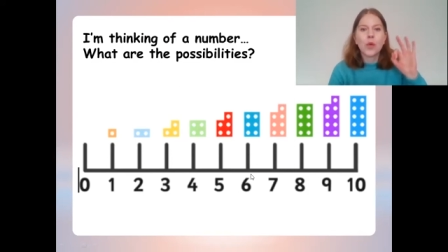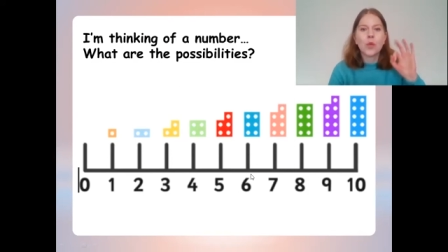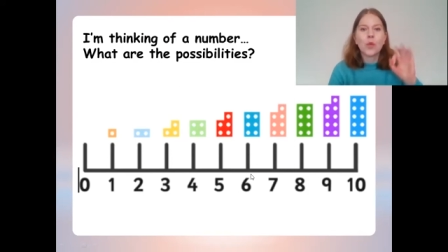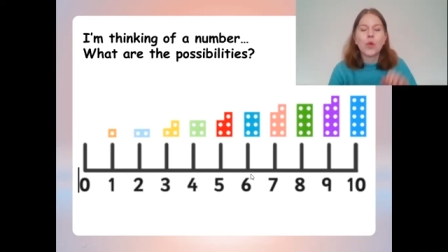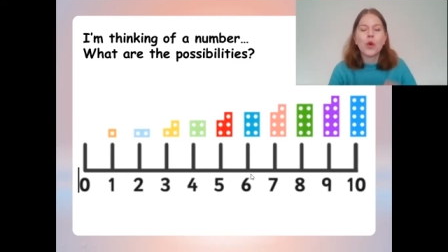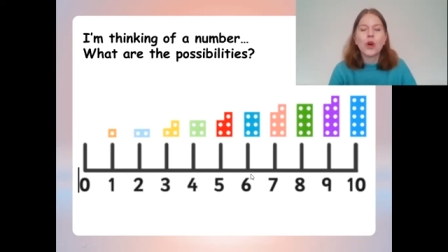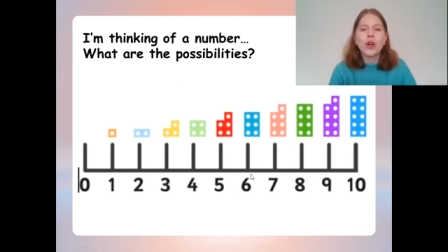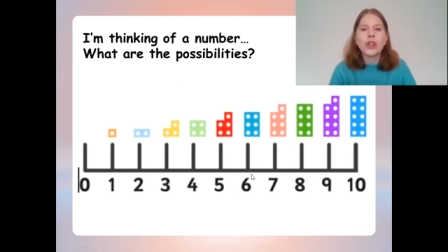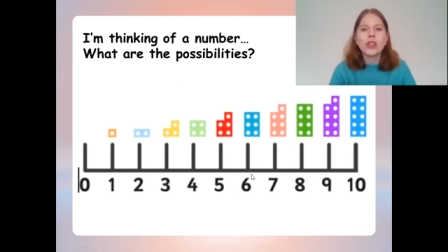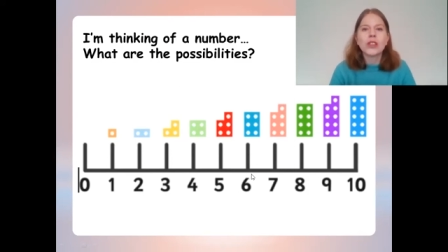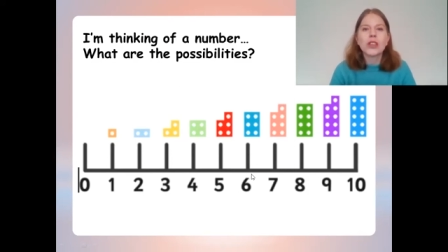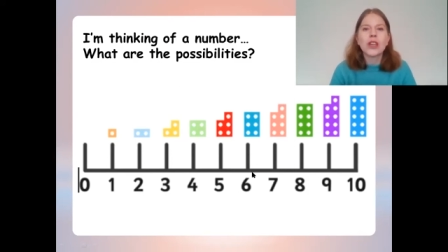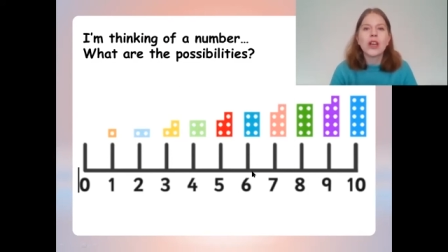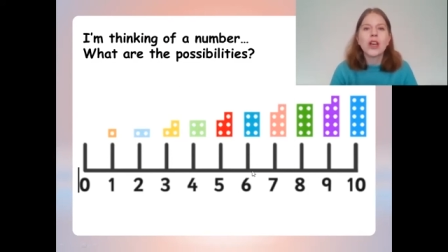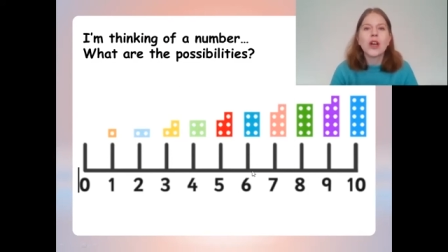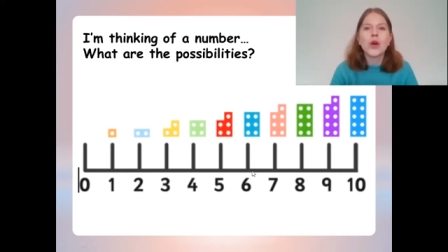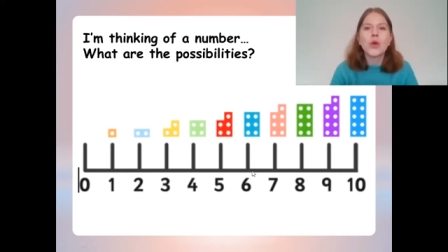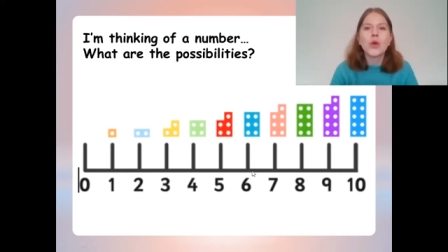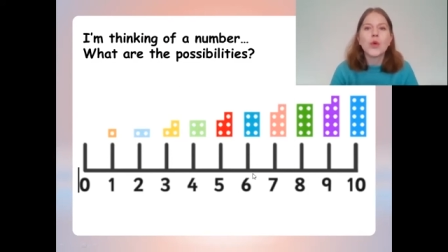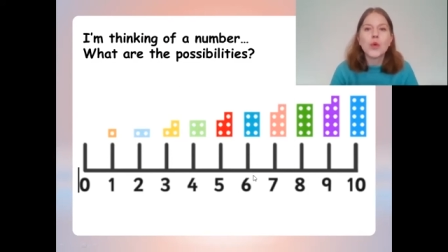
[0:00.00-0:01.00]
What
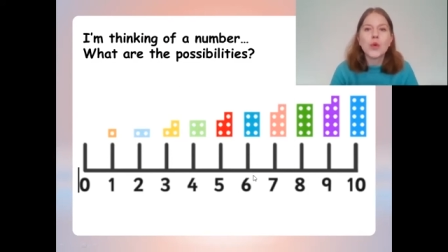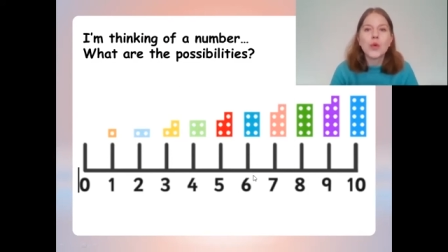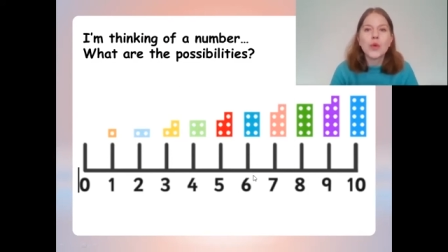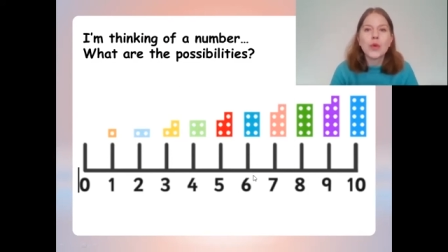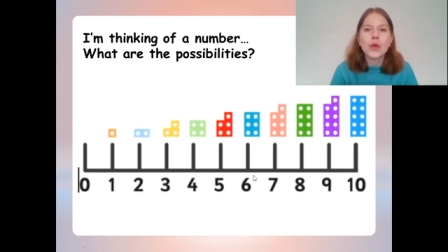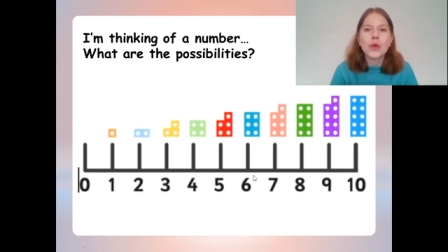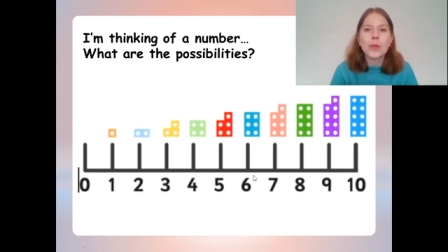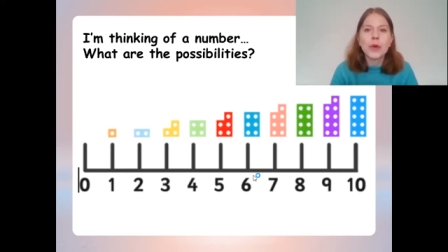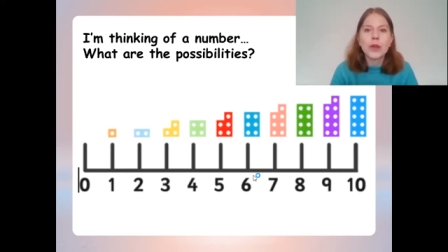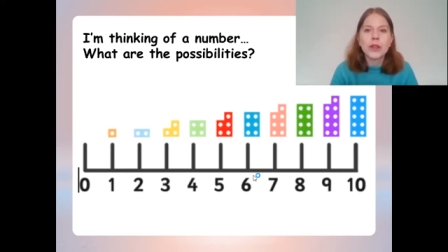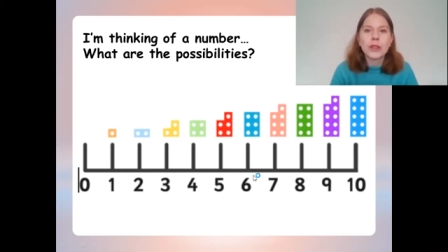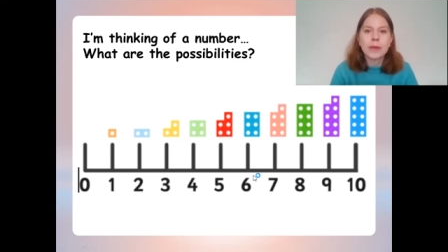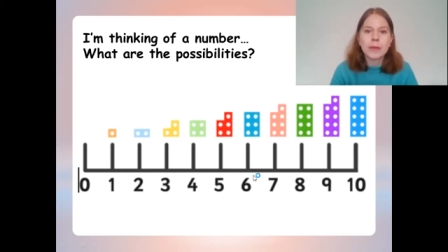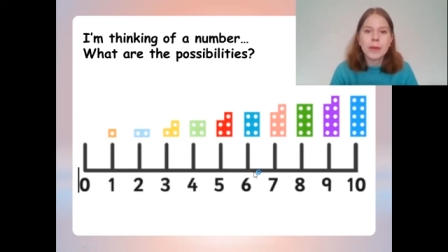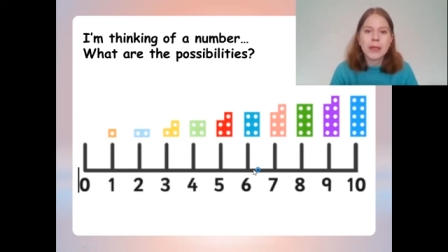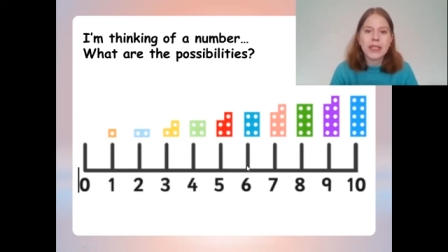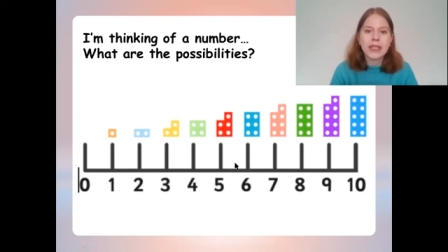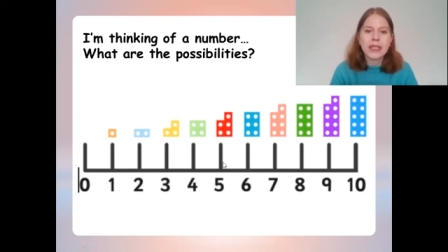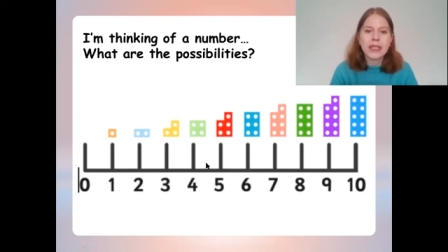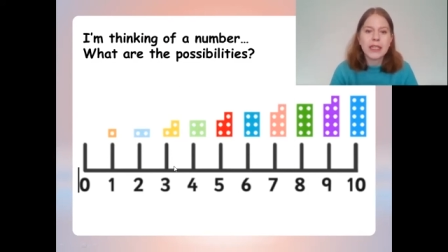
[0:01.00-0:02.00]
are all the
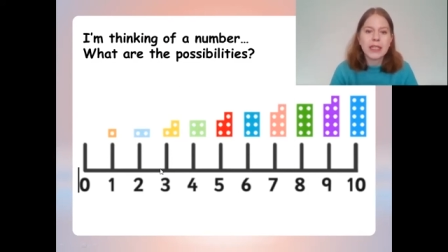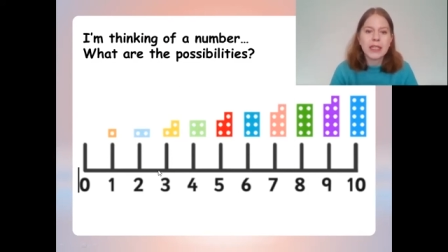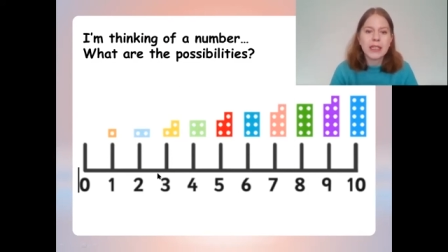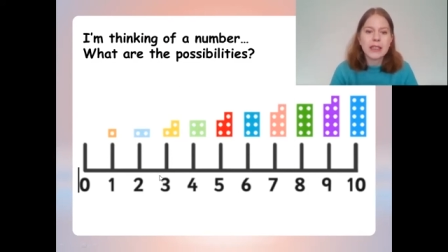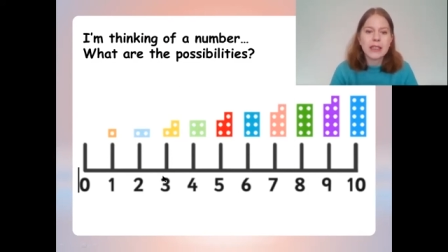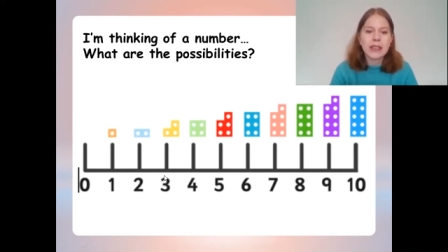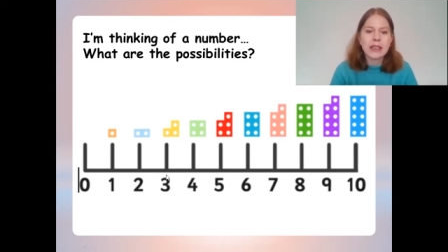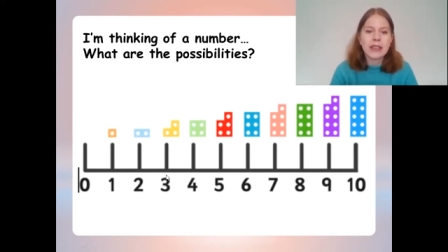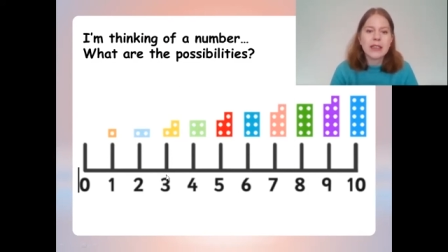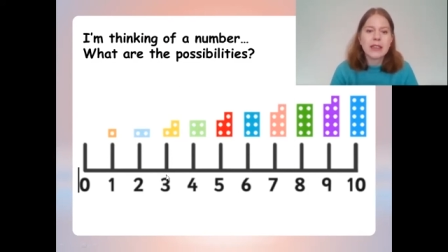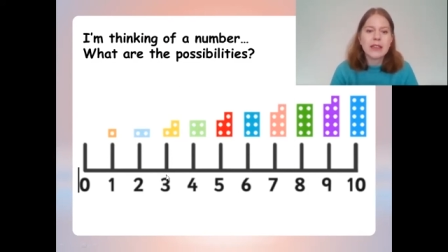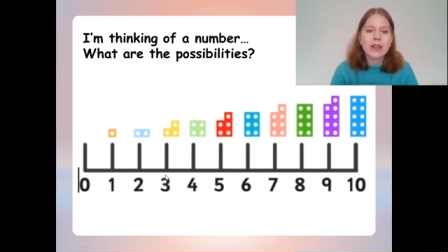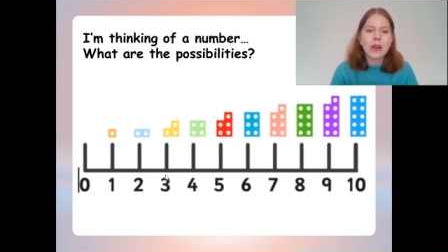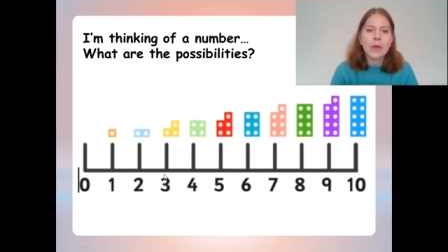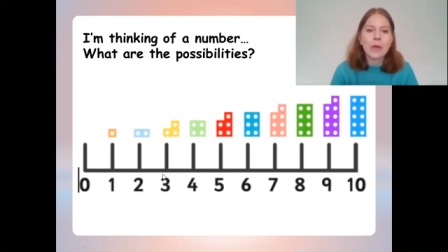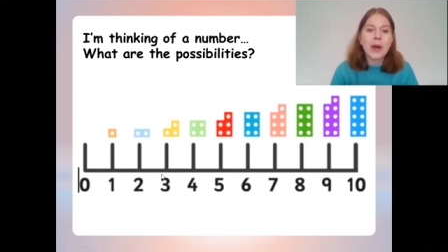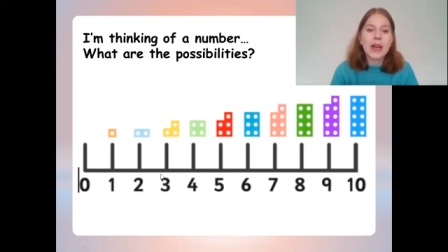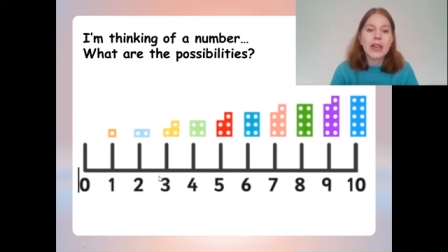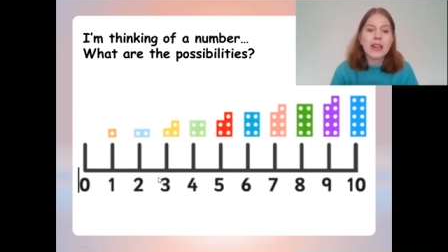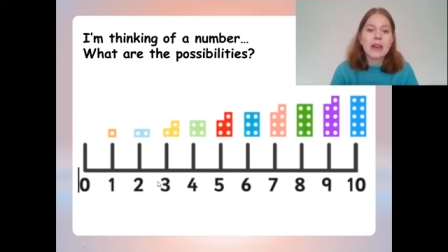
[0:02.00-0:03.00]
possibilities? So
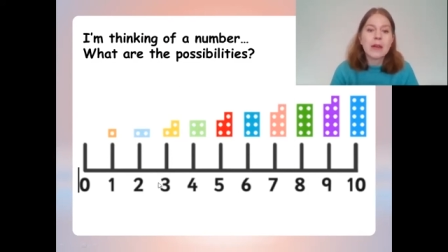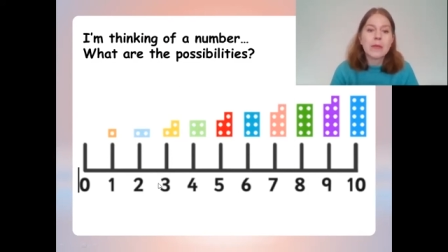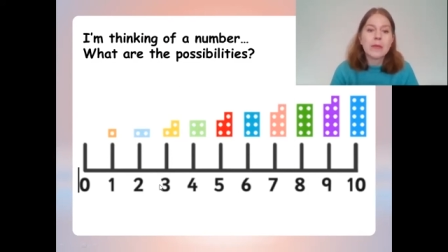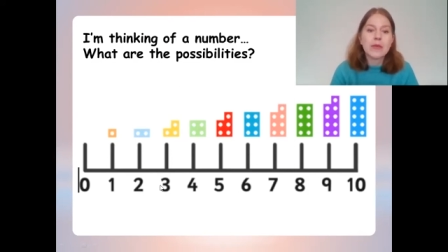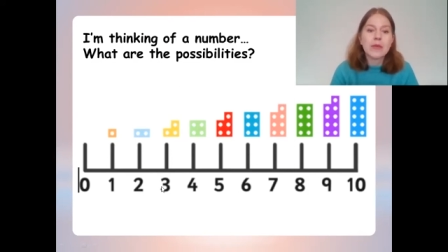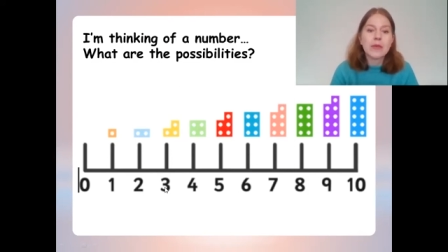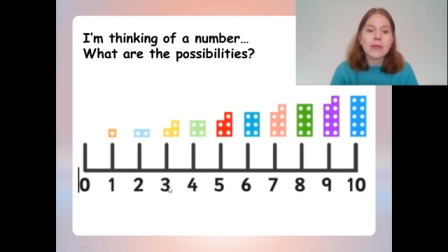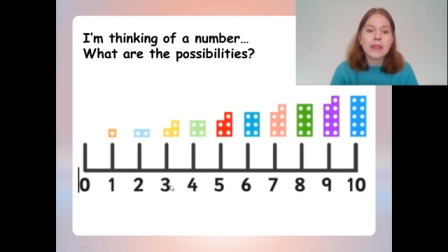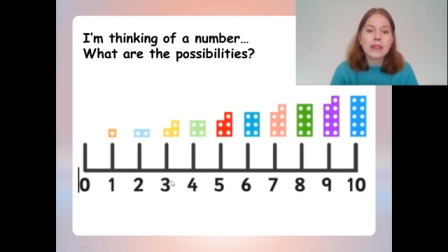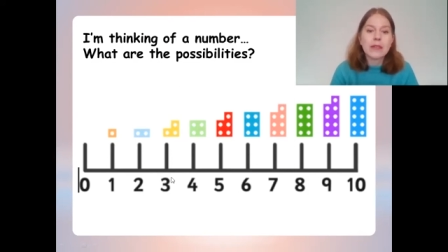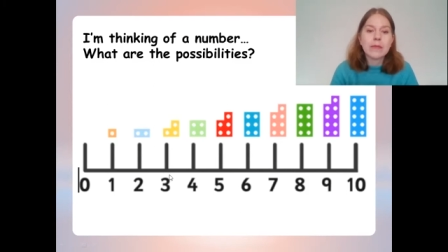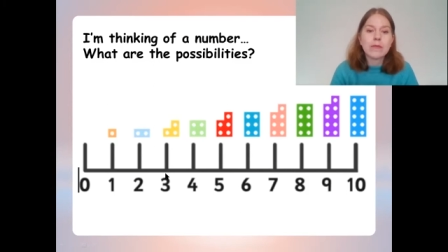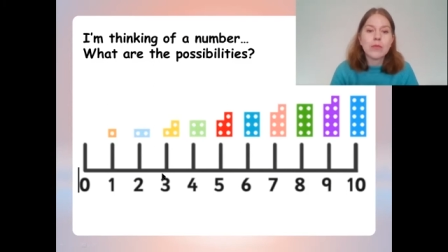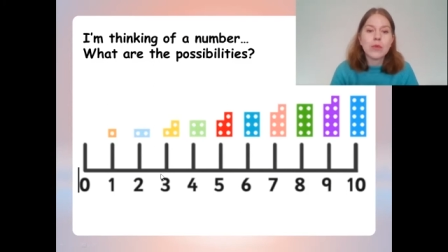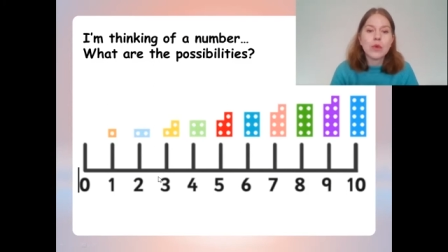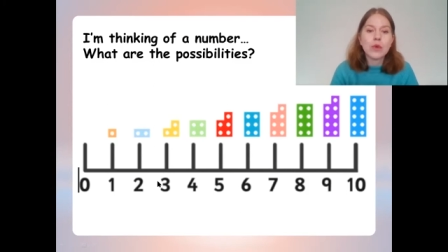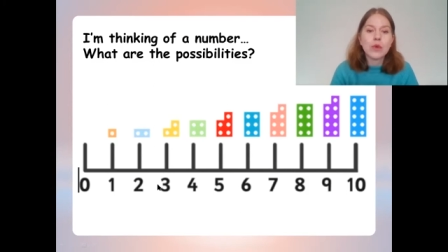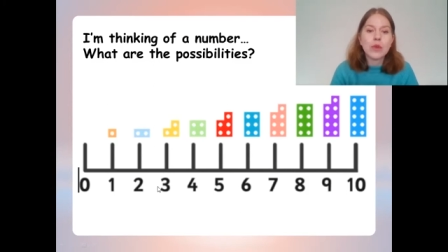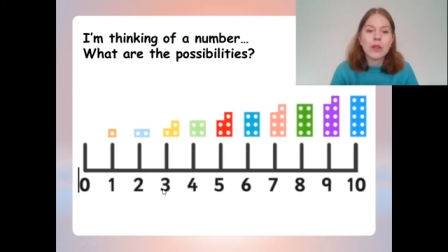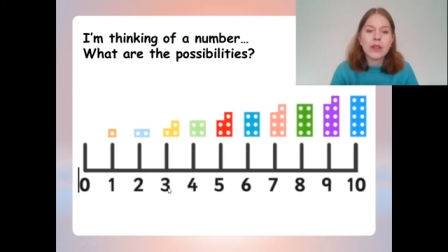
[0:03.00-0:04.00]
my number is
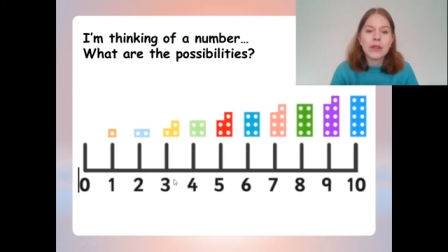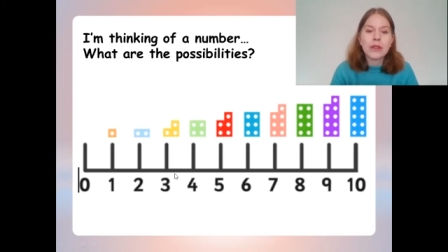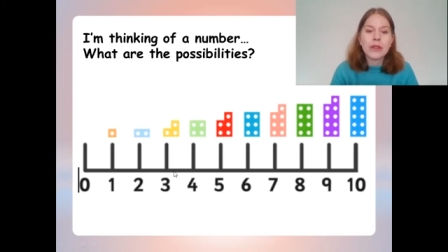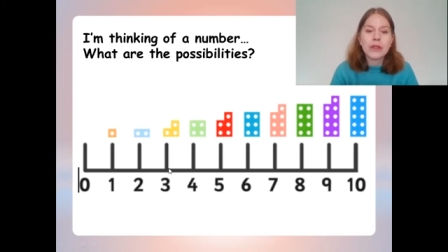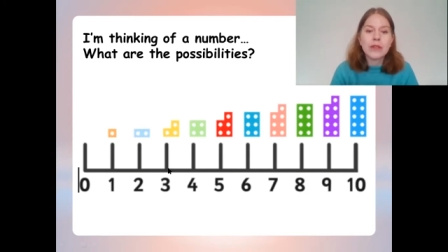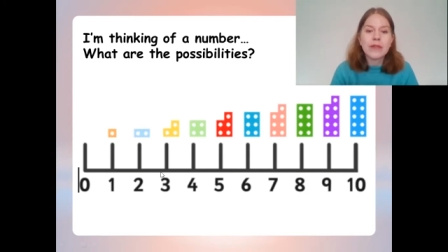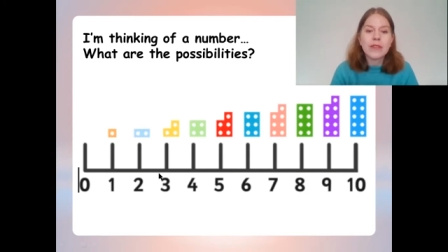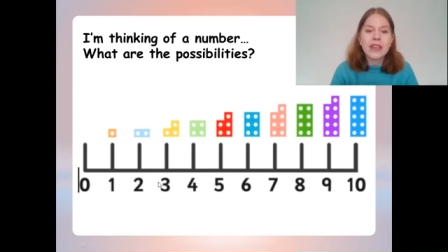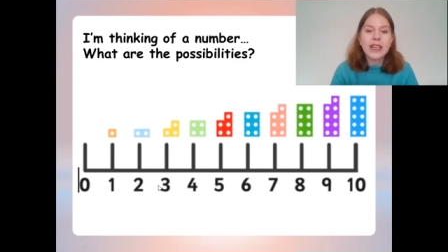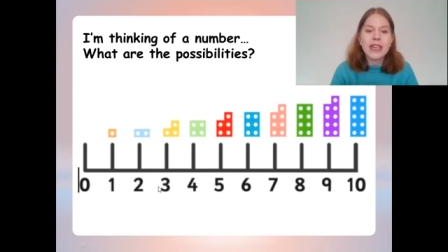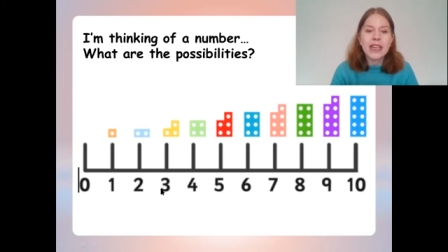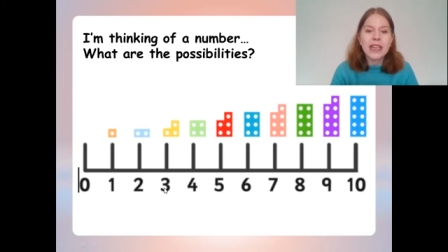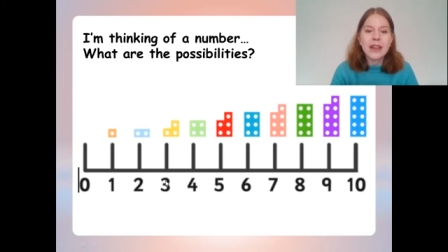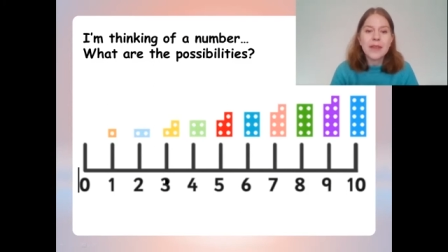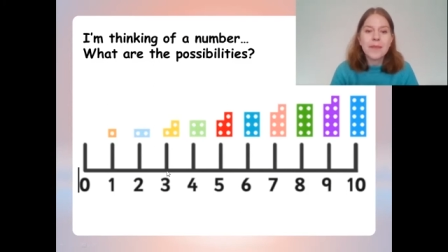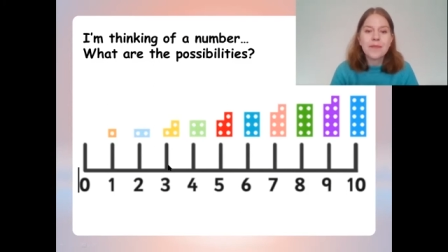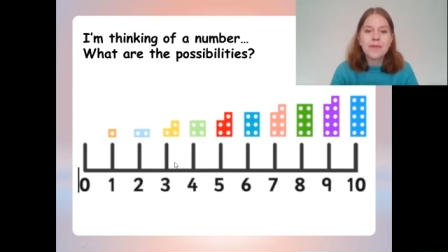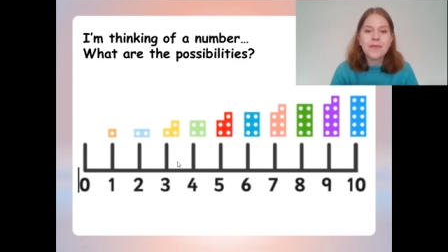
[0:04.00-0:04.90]
more than 3